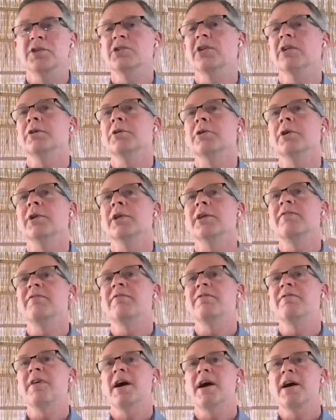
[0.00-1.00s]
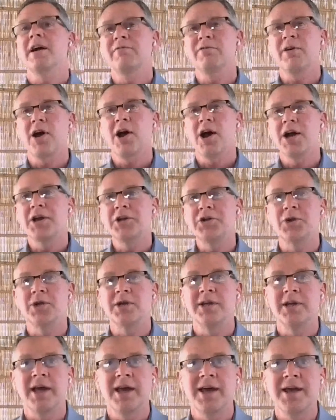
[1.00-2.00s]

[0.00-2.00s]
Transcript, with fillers: are literally 500